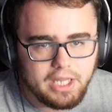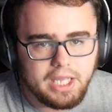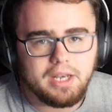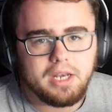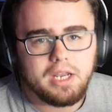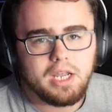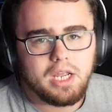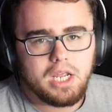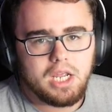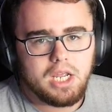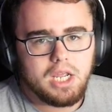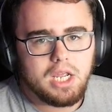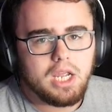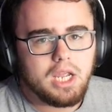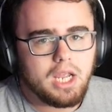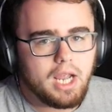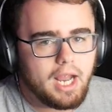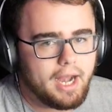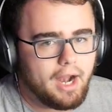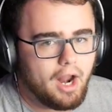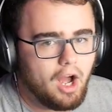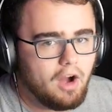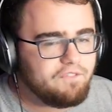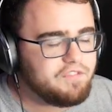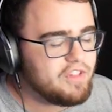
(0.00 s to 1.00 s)
it,
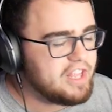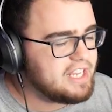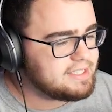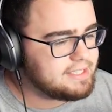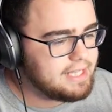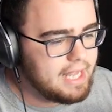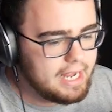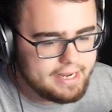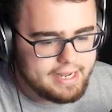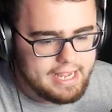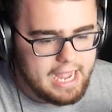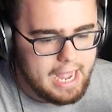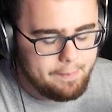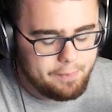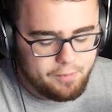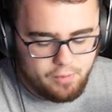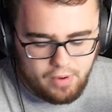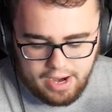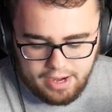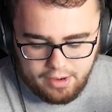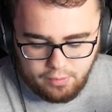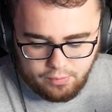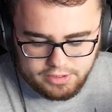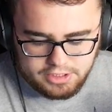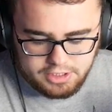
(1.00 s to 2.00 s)
and hopefully it's not
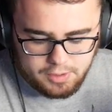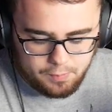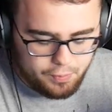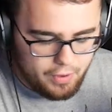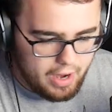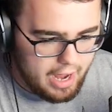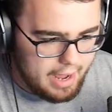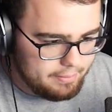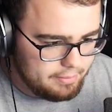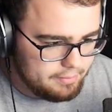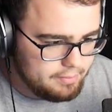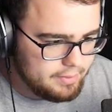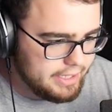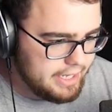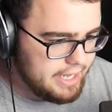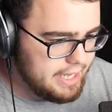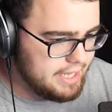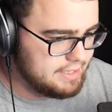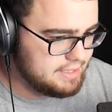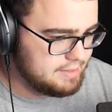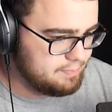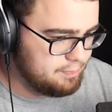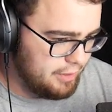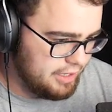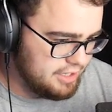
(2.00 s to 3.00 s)
copyrighted, which it probably
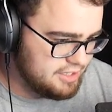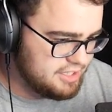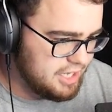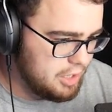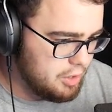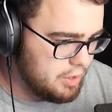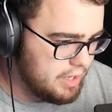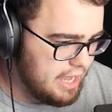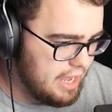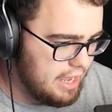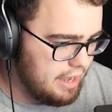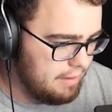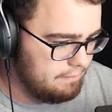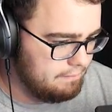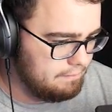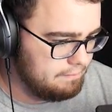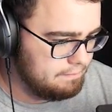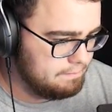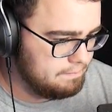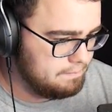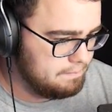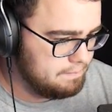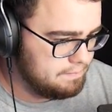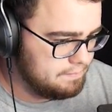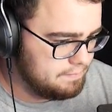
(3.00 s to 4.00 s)
is, but it's okay.
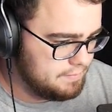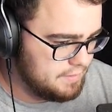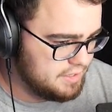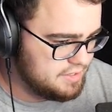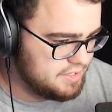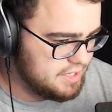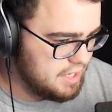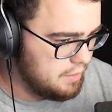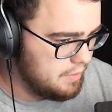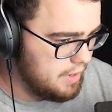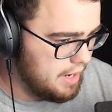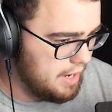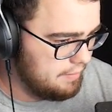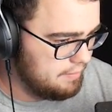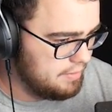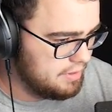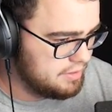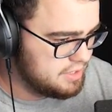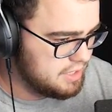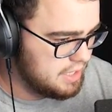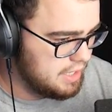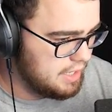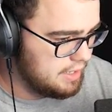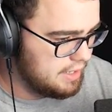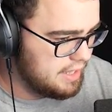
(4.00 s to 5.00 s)
It's all right.
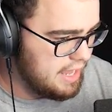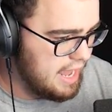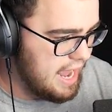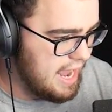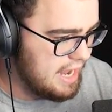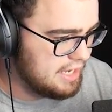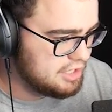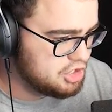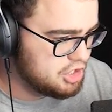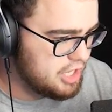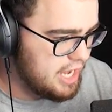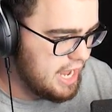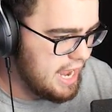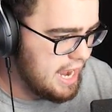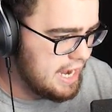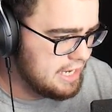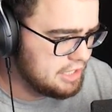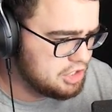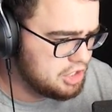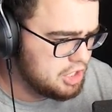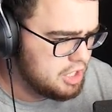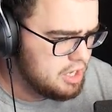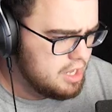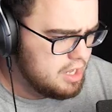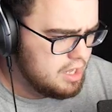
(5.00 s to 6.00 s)
It's all right. Cash,
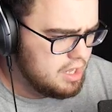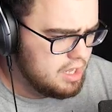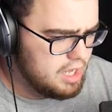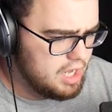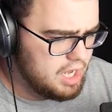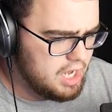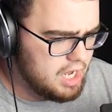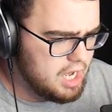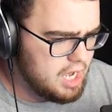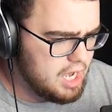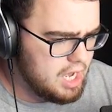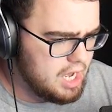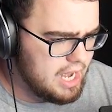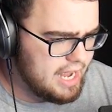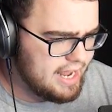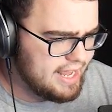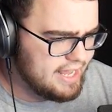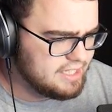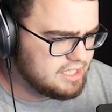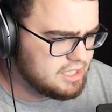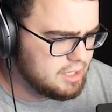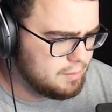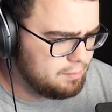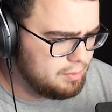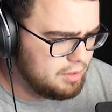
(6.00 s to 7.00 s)
cash. Uh, I
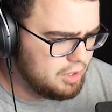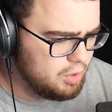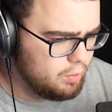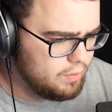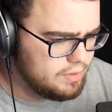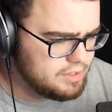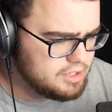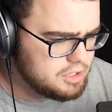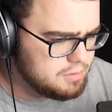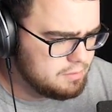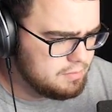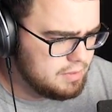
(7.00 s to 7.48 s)
guess the blue one's